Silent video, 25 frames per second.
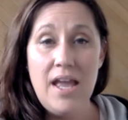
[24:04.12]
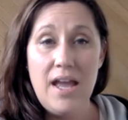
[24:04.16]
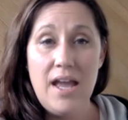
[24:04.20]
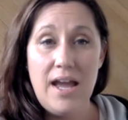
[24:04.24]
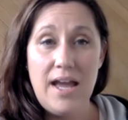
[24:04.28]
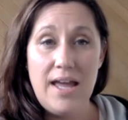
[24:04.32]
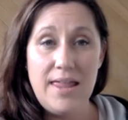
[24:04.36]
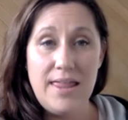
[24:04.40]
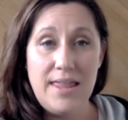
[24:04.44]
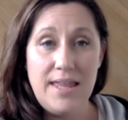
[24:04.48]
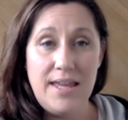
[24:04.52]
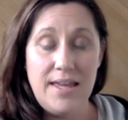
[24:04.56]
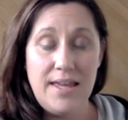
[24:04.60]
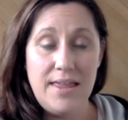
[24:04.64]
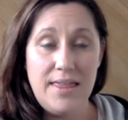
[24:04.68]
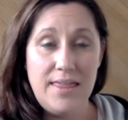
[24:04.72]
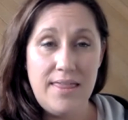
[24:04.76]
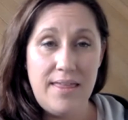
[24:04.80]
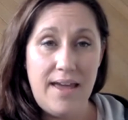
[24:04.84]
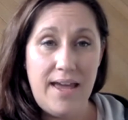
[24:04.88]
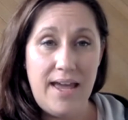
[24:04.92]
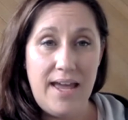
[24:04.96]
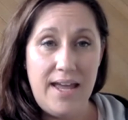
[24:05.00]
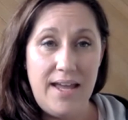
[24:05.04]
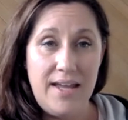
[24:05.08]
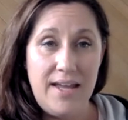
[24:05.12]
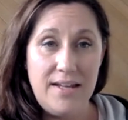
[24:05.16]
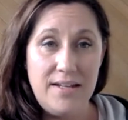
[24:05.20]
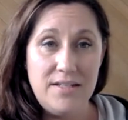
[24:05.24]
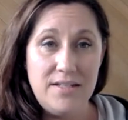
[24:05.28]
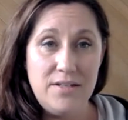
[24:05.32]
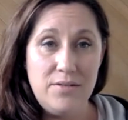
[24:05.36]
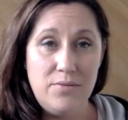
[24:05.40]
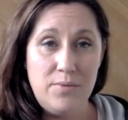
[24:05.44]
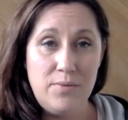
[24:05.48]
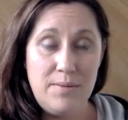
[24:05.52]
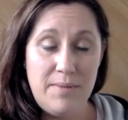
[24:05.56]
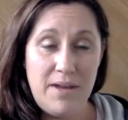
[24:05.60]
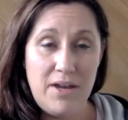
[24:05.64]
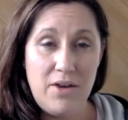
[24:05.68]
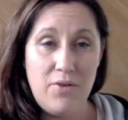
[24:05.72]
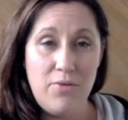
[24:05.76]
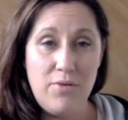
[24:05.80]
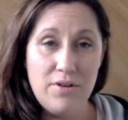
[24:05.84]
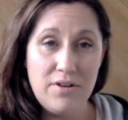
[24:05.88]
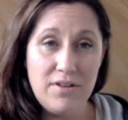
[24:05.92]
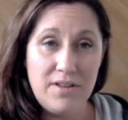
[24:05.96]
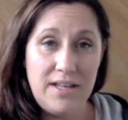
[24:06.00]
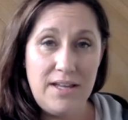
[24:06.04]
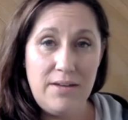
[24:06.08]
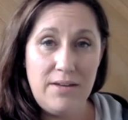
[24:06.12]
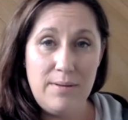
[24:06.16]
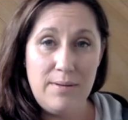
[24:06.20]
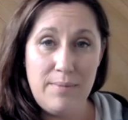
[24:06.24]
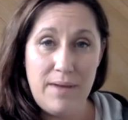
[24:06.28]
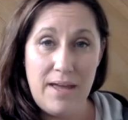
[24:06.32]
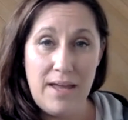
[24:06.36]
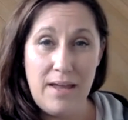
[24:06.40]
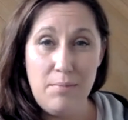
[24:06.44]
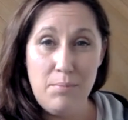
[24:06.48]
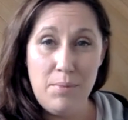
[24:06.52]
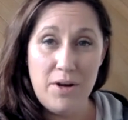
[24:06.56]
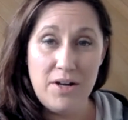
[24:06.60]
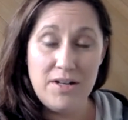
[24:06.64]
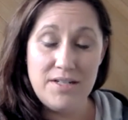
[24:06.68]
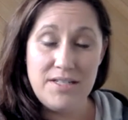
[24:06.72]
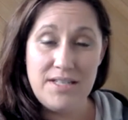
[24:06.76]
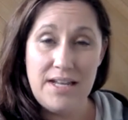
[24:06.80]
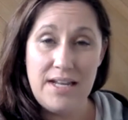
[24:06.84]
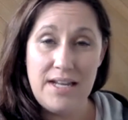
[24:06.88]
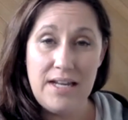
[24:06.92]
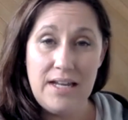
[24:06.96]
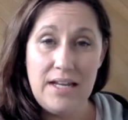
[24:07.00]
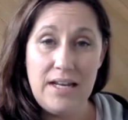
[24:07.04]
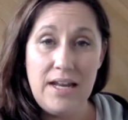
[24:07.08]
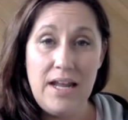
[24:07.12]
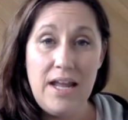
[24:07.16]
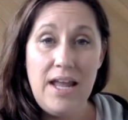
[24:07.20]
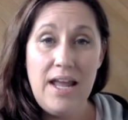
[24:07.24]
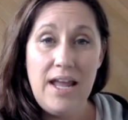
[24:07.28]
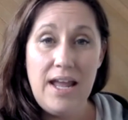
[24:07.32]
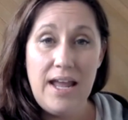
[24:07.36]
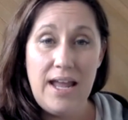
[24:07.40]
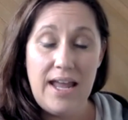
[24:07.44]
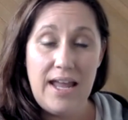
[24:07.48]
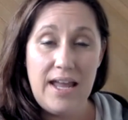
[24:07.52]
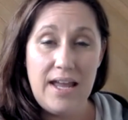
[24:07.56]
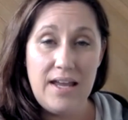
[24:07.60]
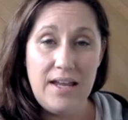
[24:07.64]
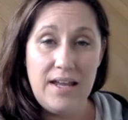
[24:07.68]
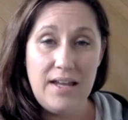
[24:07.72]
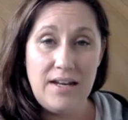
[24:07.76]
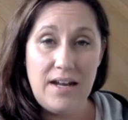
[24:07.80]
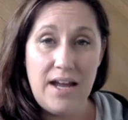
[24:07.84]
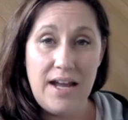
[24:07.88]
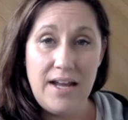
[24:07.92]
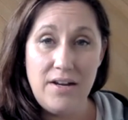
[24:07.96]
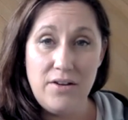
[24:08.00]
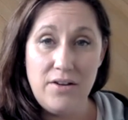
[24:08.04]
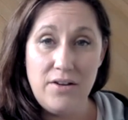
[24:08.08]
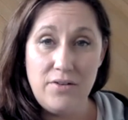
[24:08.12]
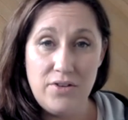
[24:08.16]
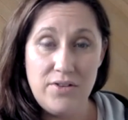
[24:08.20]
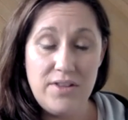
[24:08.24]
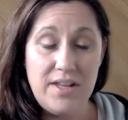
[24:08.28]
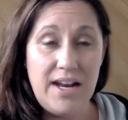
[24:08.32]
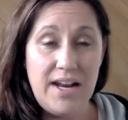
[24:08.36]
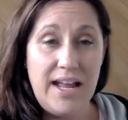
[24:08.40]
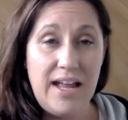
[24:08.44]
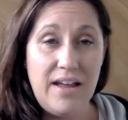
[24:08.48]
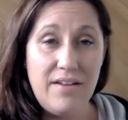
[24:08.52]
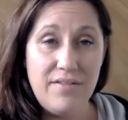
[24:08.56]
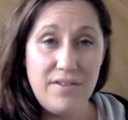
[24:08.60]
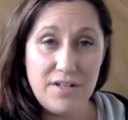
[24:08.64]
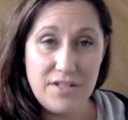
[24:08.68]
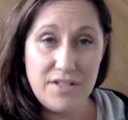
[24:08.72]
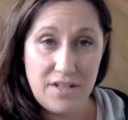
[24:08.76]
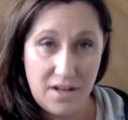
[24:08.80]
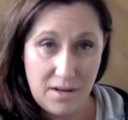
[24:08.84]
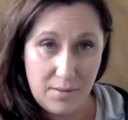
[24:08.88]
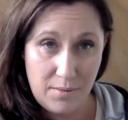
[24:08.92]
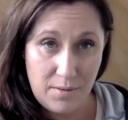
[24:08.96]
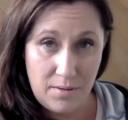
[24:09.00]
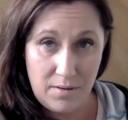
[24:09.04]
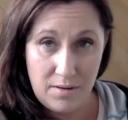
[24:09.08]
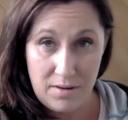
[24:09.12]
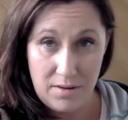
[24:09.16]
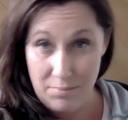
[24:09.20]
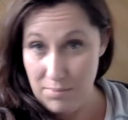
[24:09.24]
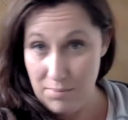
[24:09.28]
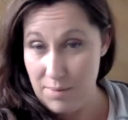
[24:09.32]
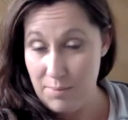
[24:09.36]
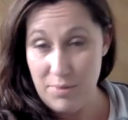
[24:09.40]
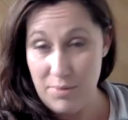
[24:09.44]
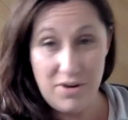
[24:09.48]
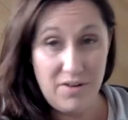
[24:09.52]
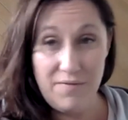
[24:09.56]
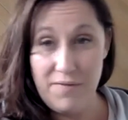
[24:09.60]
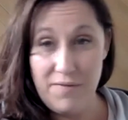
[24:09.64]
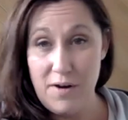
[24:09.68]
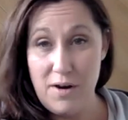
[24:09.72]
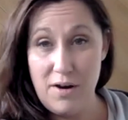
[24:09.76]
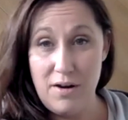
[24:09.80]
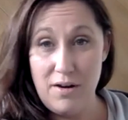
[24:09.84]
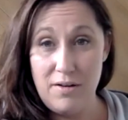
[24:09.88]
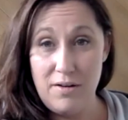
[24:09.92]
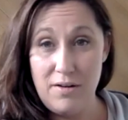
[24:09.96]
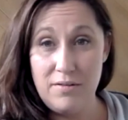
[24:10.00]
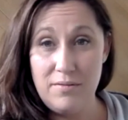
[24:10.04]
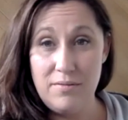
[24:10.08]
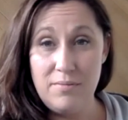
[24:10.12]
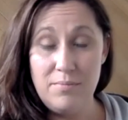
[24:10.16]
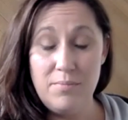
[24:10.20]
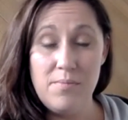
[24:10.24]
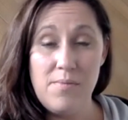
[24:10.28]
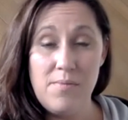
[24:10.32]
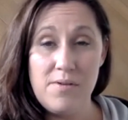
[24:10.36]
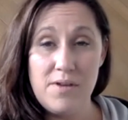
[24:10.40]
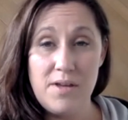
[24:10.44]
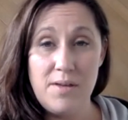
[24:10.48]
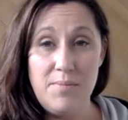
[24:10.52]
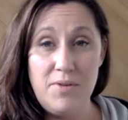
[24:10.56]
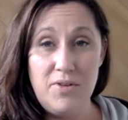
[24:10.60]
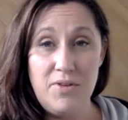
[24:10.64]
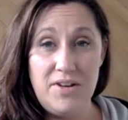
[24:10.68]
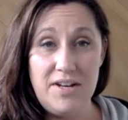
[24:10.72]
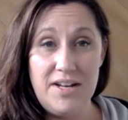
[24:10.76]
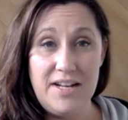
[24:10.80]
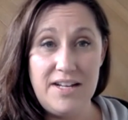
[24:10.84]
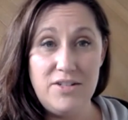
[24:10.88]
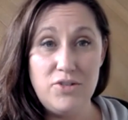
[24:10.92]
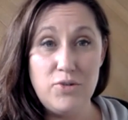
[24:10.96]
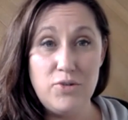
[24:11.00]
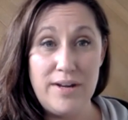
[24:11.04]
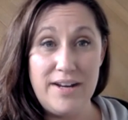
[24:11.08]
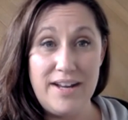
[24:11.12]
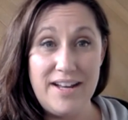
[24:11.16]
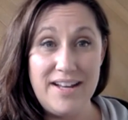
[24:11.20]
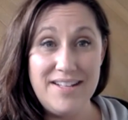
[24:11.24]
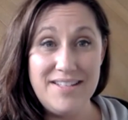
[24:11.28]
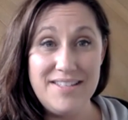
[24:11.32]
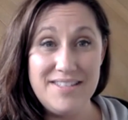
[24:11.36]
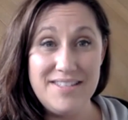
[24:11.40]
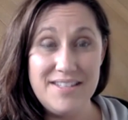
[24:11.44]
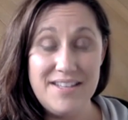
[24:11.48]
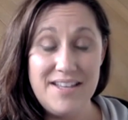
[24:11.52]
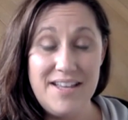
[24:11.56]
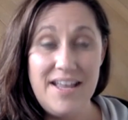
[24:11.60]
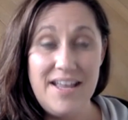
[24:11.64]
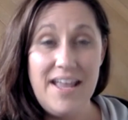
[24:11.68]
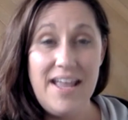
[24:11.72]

I think that we met quarterly, we met in person, and I don't know that I ever saw a member of our community join us.